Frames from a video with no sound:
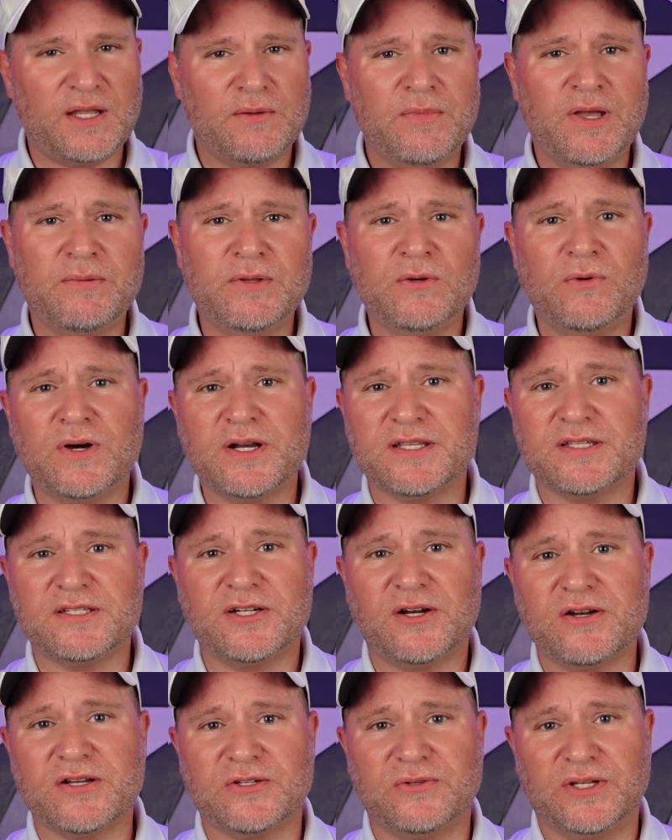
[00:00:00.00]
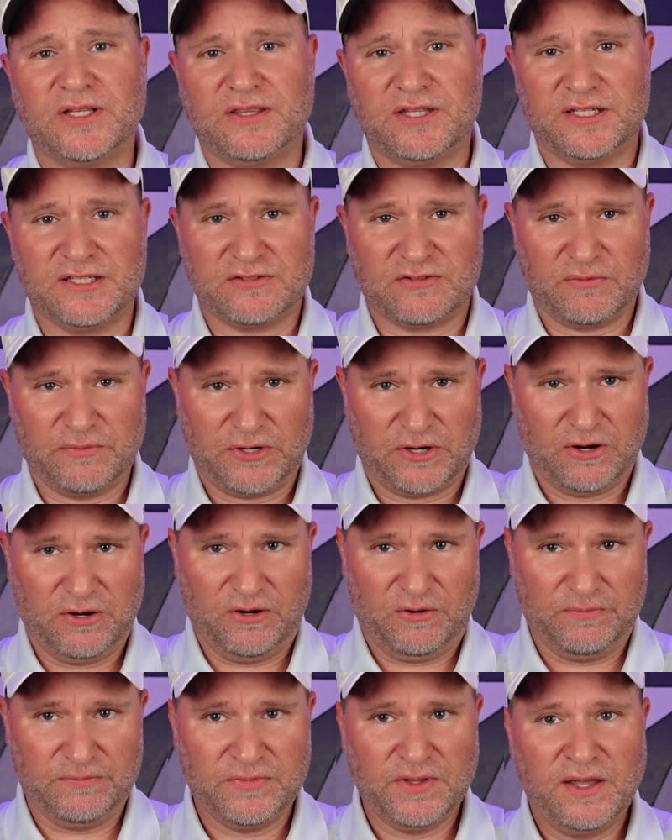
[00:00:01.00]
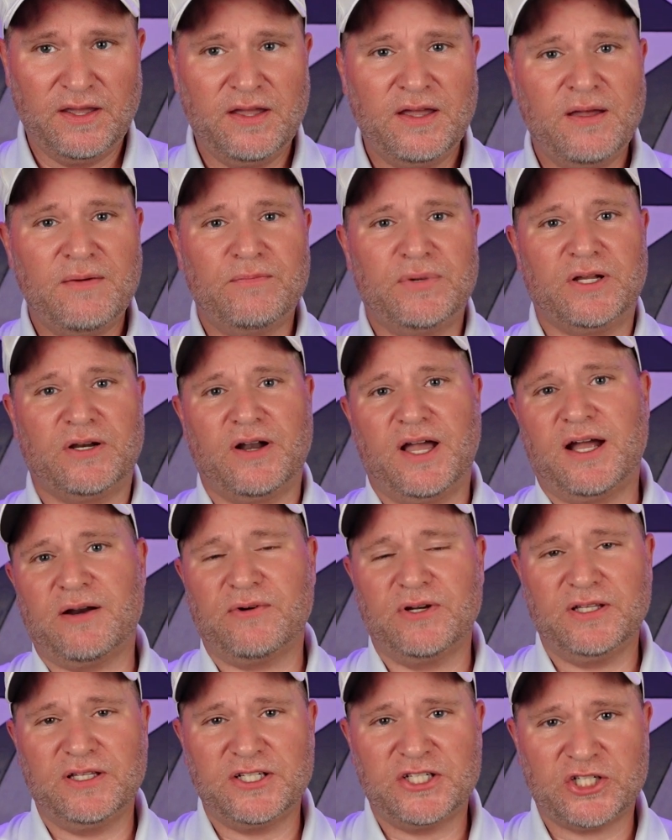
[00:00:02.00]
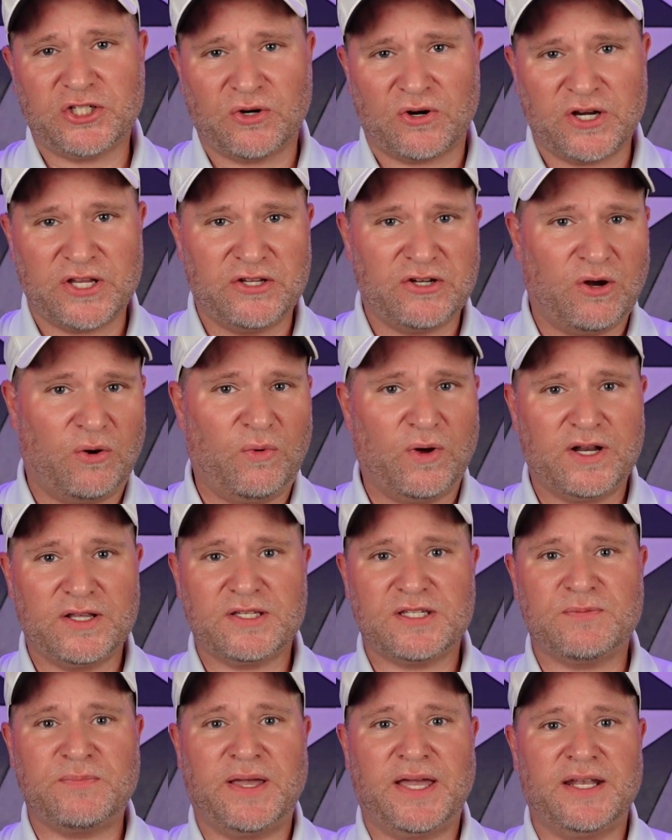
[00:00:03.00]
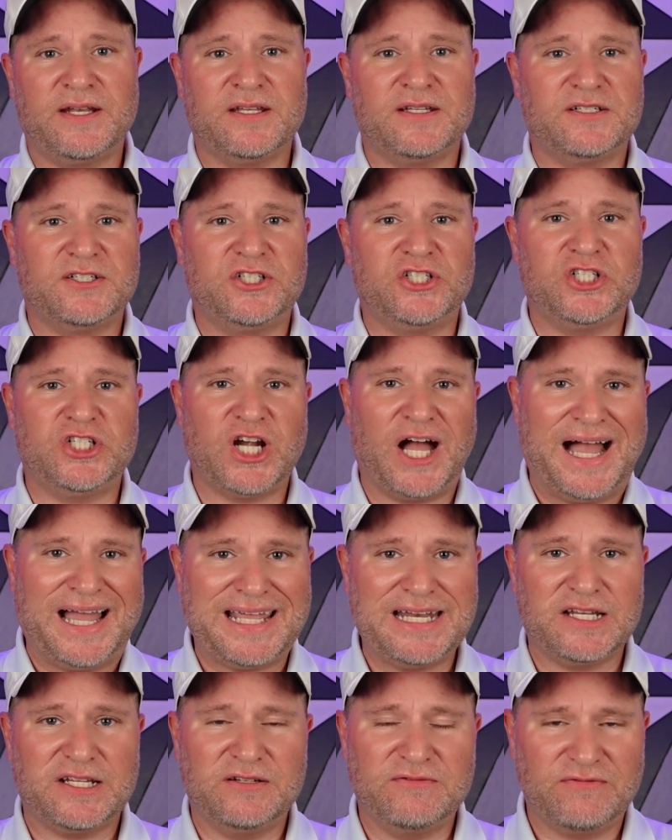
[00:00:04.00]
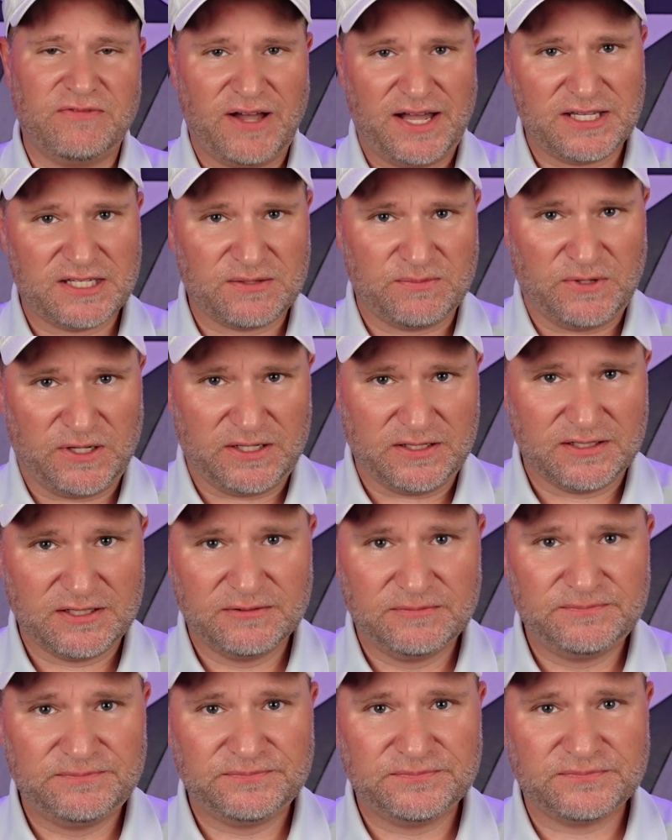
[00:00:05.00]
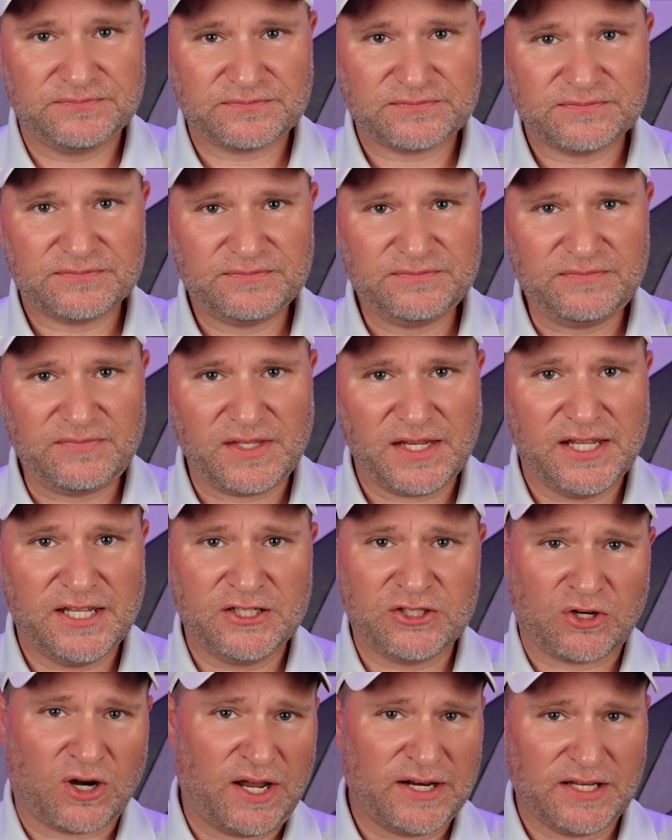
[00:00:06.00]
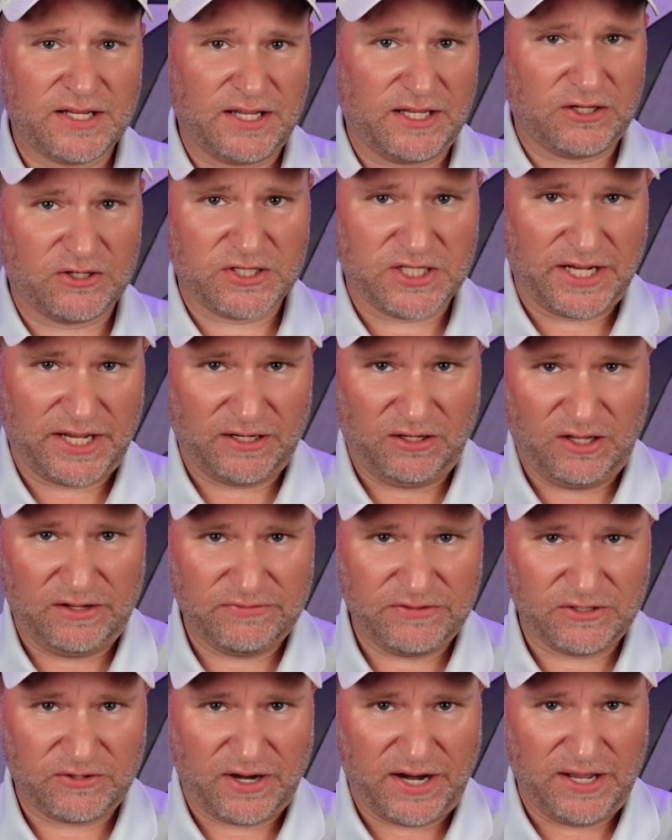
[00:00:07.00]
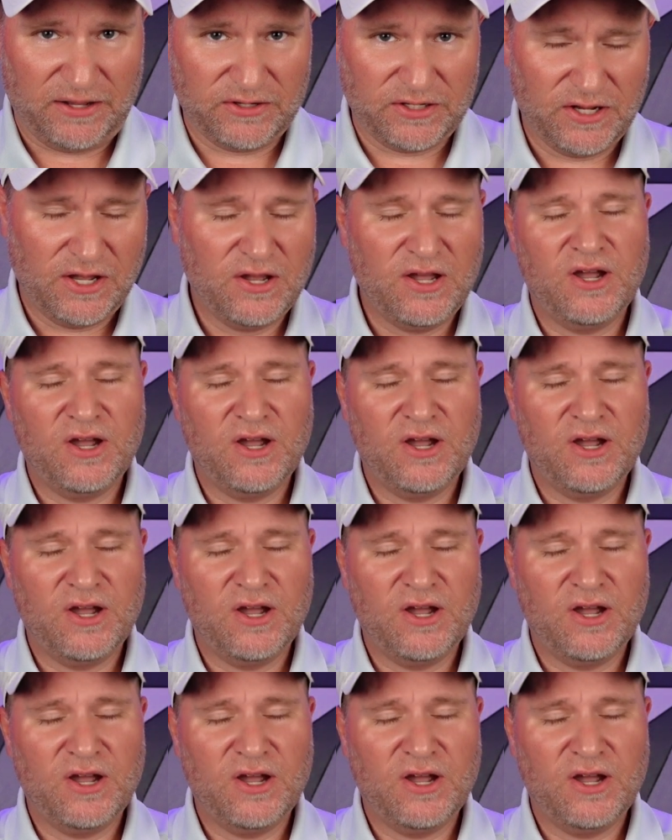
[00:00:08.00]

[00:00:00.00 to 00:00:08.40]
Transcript: maybe you want to start doing things from your home, but you're not really sure, you don't want to spend a giant investment in trying to get your channel off the ground,